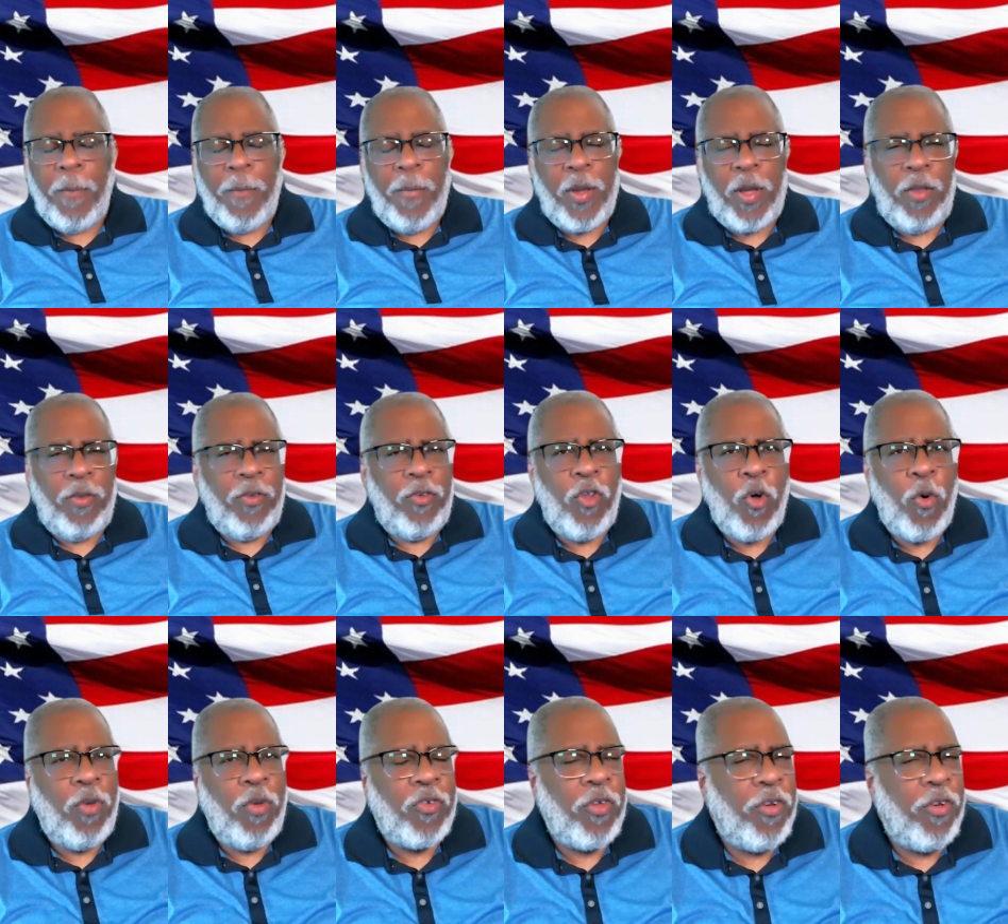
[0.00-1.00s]
Because no
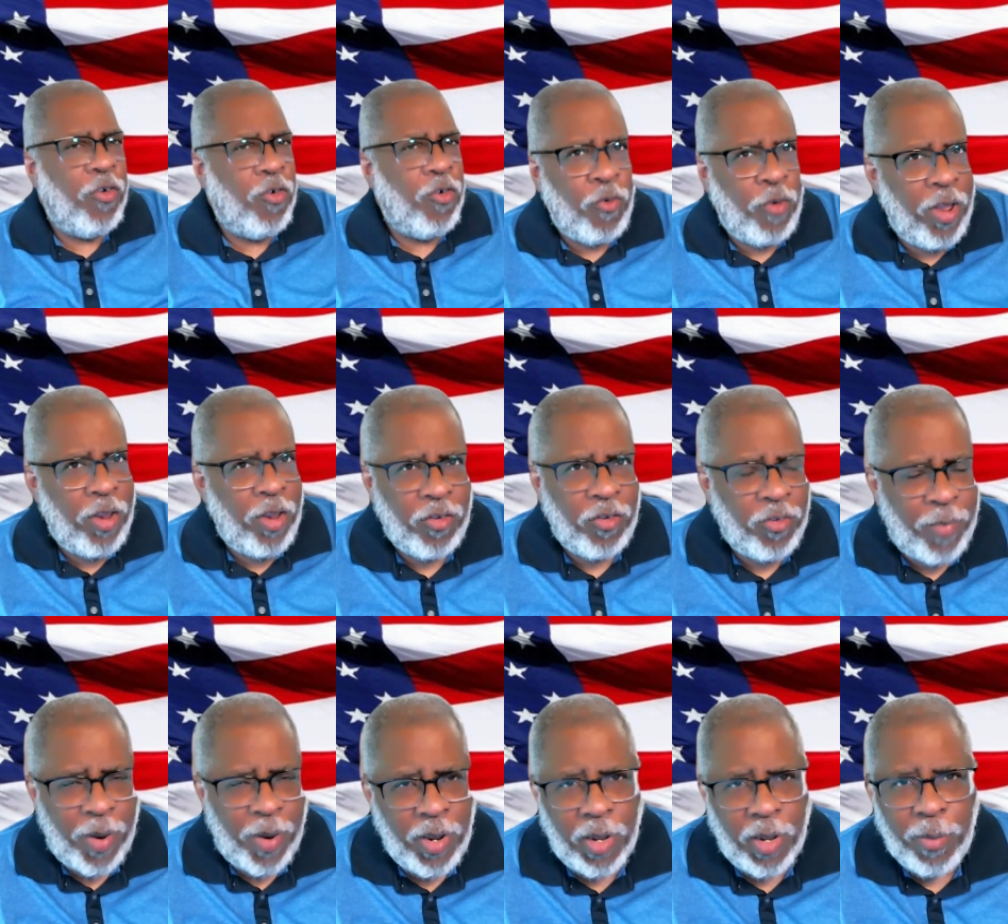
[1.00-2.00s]
one's going to agree to
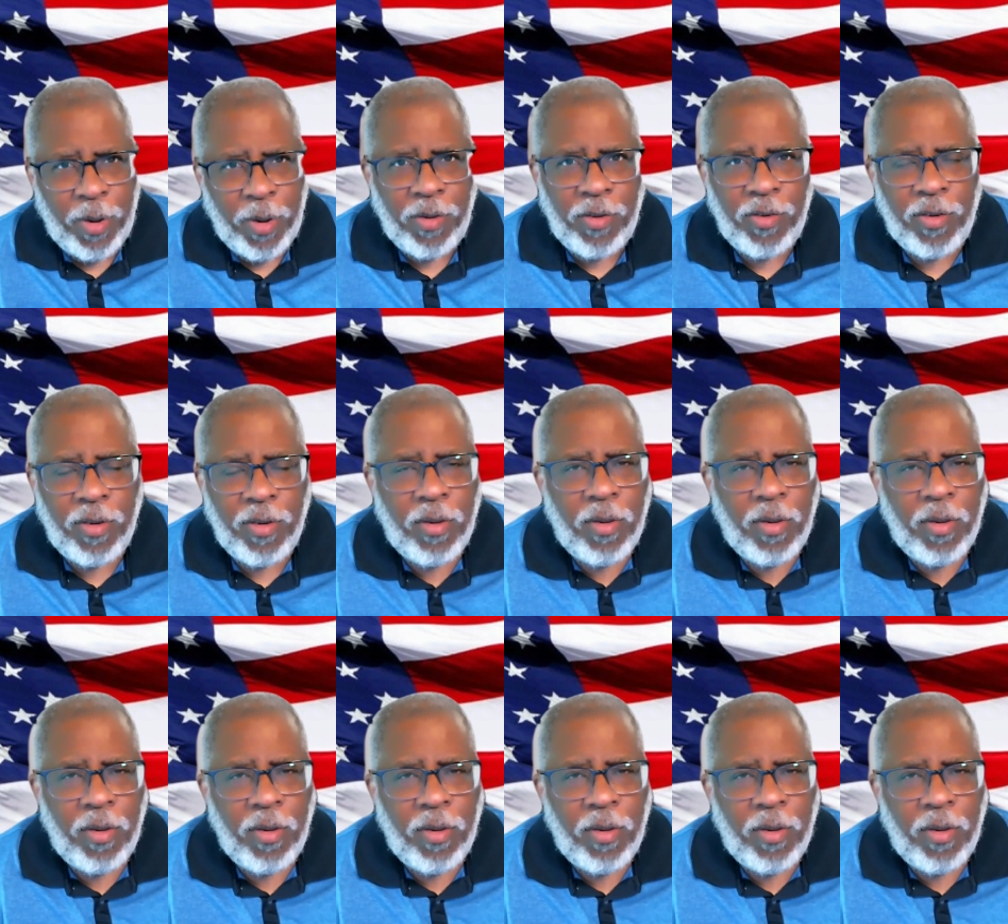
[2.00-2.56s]
spending limits.